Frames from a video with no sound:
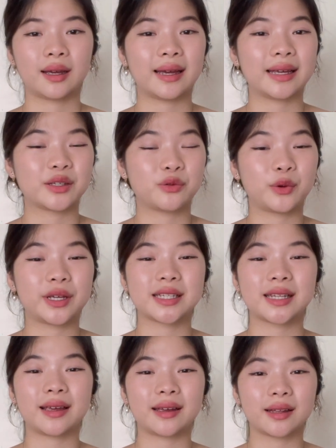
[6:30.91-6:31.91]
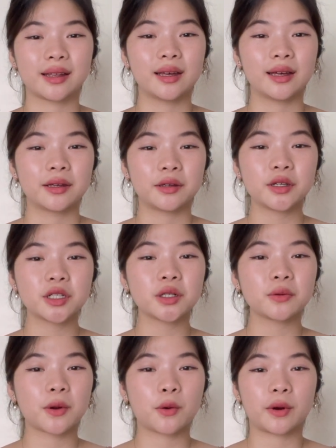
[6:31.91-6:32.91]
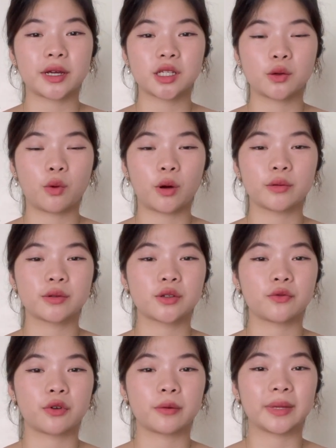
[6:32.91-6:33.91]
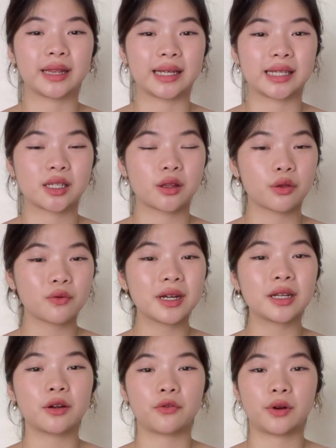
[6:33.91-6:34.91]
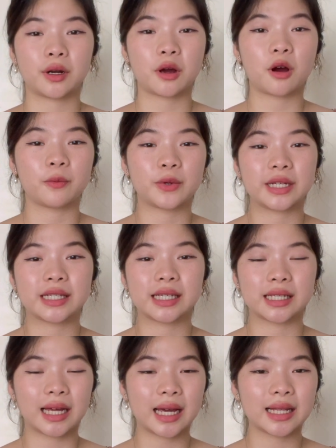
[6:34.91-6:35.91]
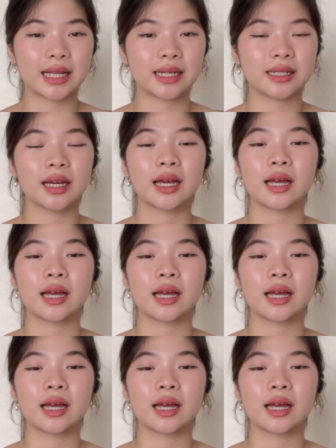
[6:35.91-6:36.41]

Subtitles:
As we said, you should request quotes from at least 3 different companies in Thailand